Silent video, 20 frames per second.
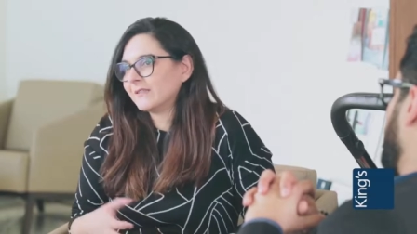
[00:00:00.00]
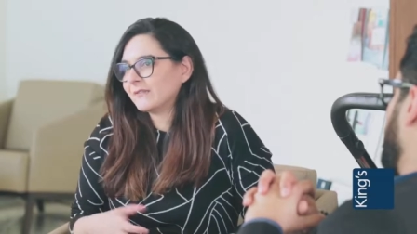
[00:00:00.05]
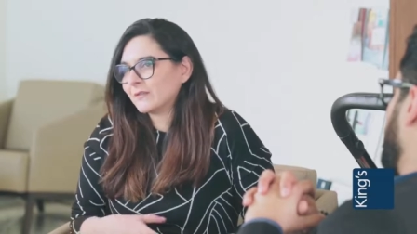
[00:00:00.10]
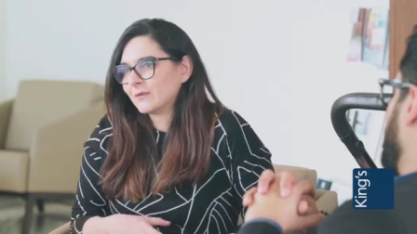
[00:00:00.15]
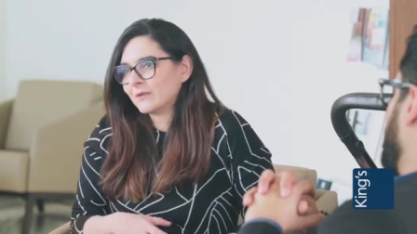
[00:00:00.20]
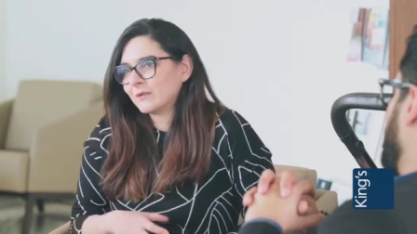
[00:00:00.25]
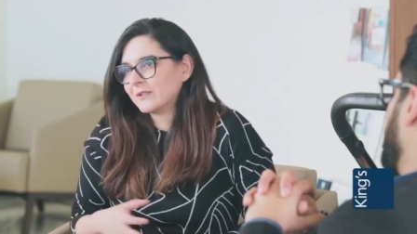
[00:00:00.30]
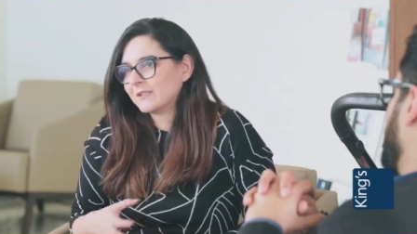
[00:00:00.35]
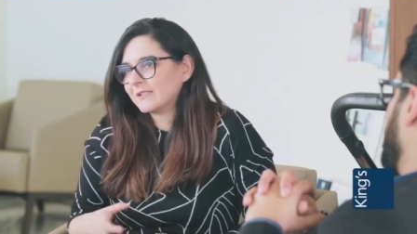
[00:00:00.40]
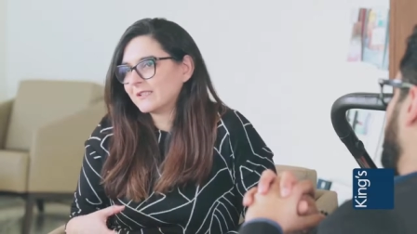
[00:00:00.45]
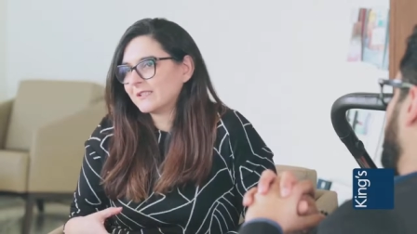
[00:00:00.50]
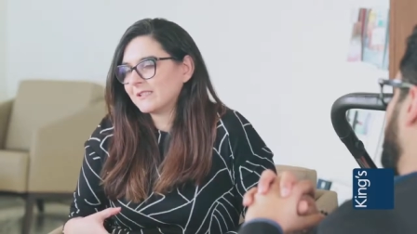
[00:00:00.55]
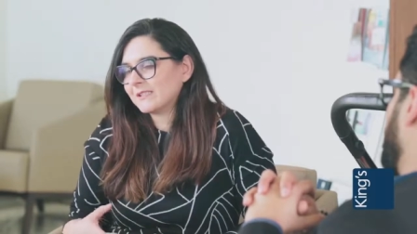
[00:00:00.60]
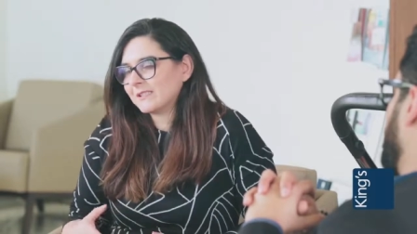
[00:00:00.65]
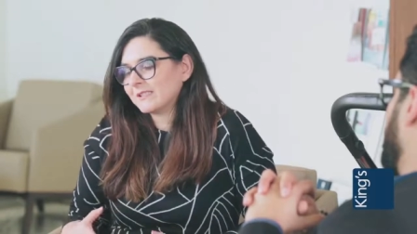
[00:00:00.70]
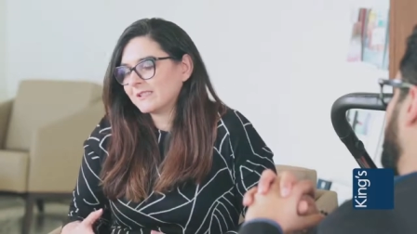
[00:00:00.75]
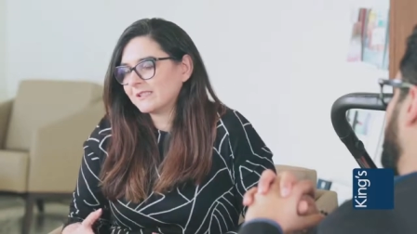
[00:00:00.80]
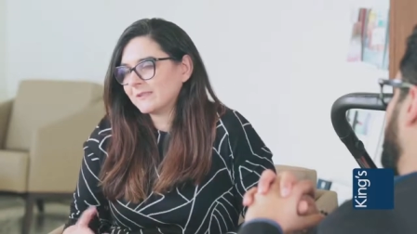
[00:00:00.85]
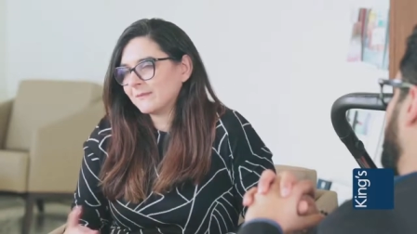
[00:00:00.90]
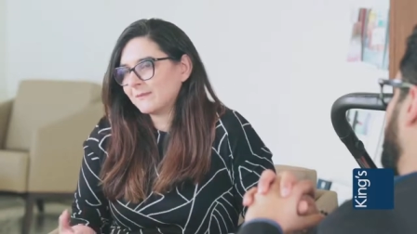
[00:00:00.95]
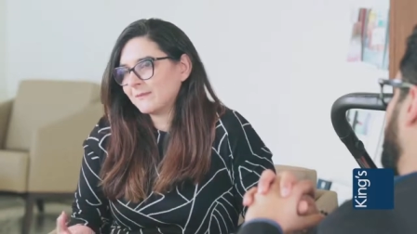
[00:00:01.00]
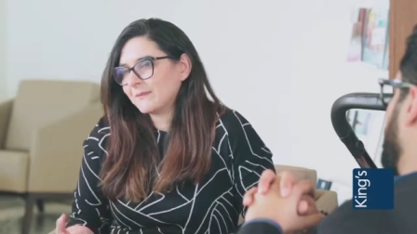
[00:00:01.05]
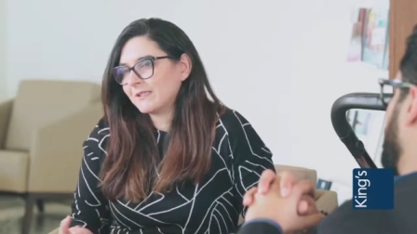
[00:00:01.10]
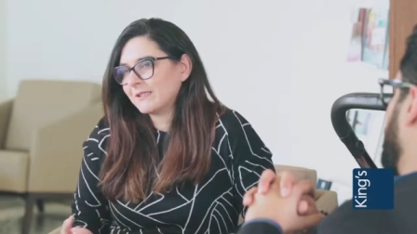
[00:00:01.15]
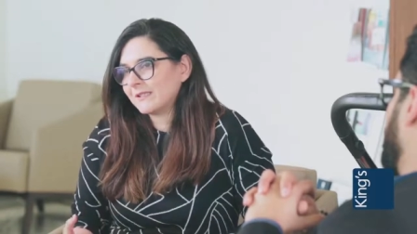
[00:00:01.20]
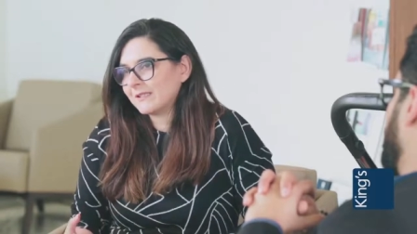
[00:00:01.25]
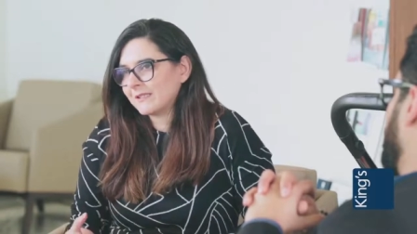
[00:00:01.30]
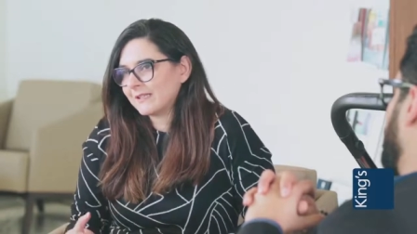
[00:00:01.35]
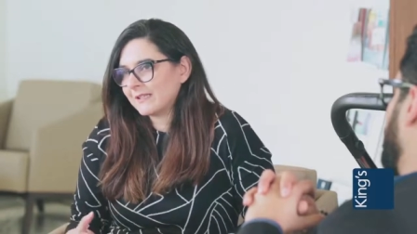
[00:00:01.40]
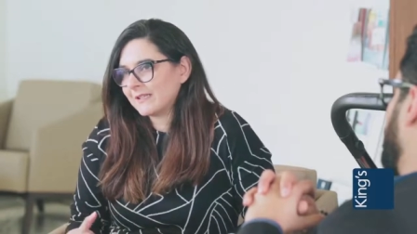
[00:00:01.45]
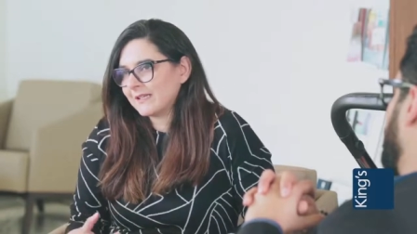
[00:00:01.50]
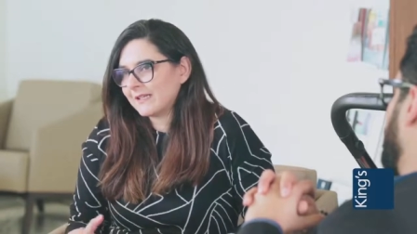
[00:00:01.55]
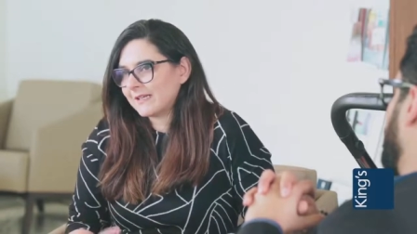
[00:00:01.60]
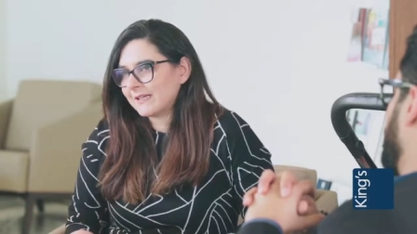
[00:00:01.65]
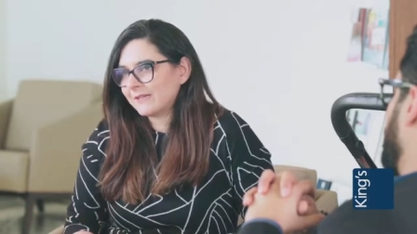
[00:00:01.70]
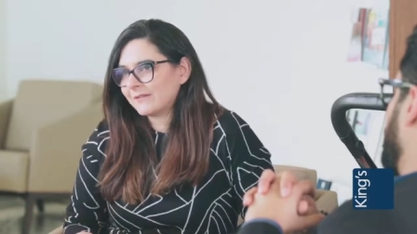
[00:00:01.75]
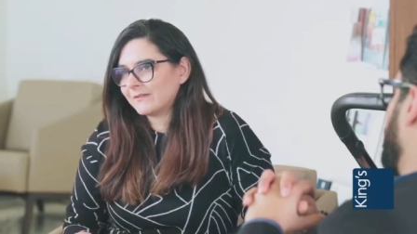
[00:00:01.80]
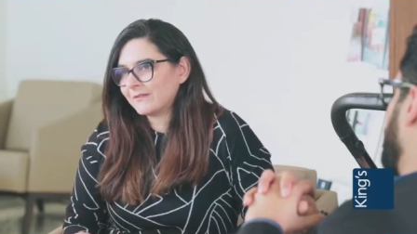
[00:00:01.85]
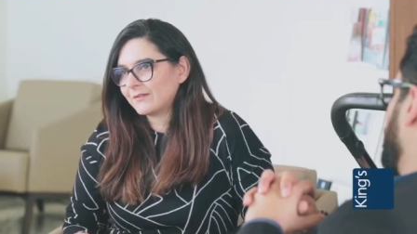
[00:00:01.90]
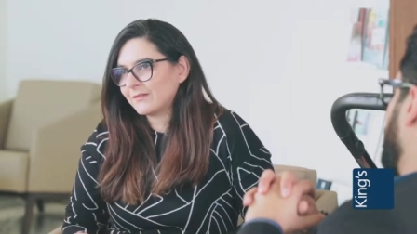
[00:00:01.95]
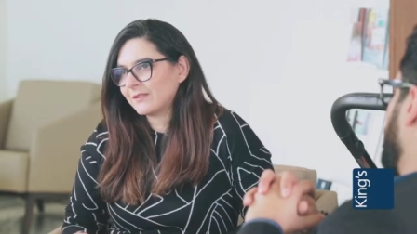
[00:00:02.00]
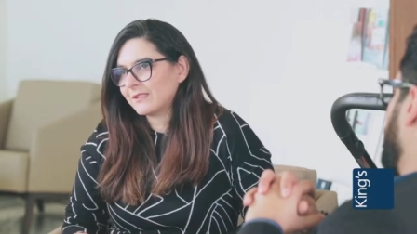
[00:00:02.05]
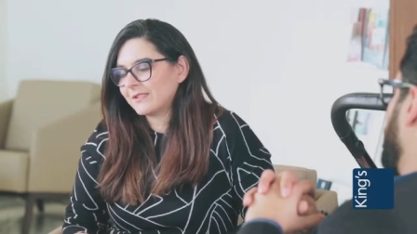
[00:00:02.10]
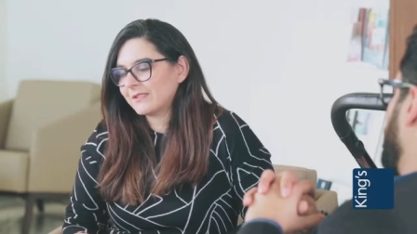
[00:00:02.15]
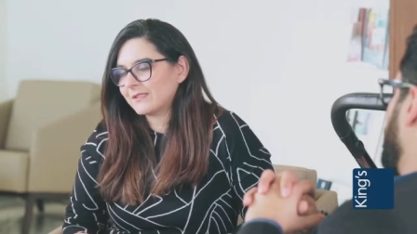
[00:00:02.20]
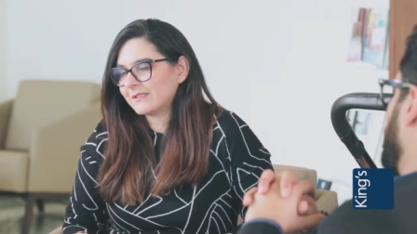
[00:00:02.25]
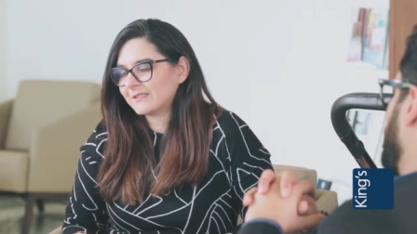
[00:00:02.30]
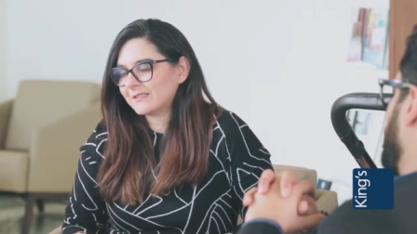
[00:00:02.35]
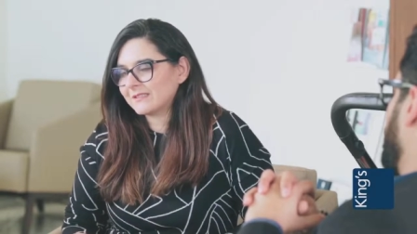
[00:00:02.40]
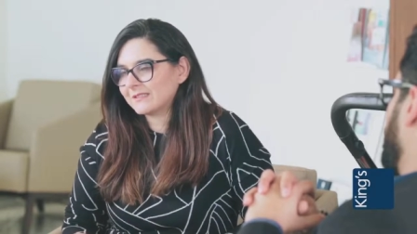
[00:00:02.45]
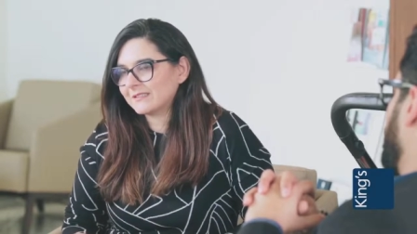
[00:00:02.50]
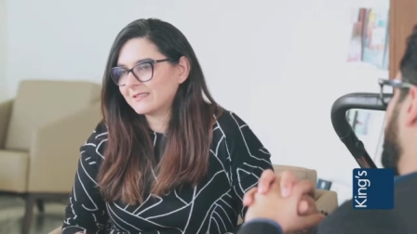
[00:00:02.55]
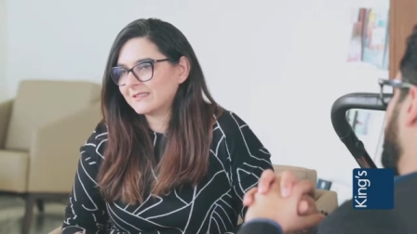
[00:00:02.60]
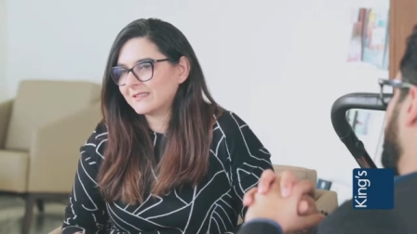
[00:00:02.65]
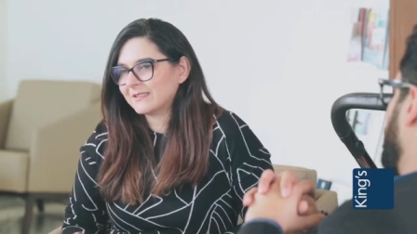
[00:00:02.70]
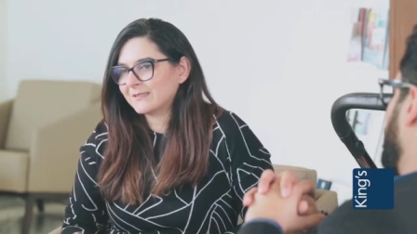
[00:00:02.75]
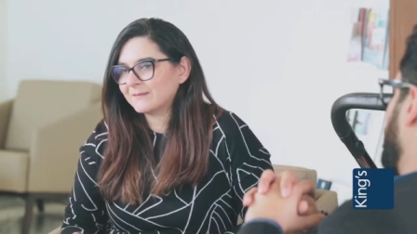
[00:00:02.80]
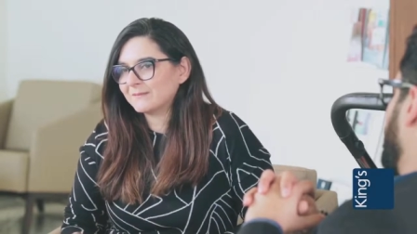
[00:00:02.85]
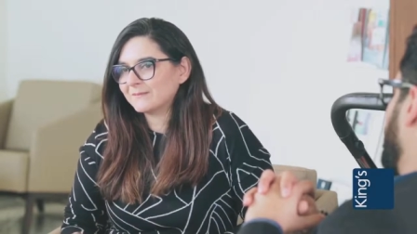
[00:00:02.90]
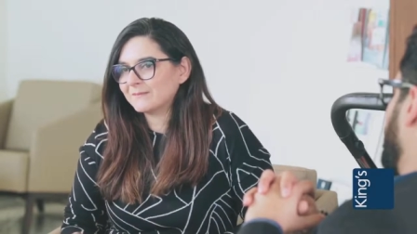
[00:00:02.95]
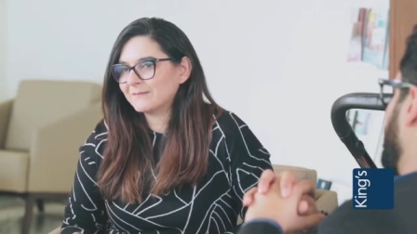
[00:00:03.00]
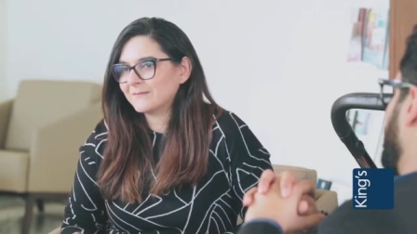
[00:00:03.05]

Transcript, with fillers: Of course, it is something that I have to like um,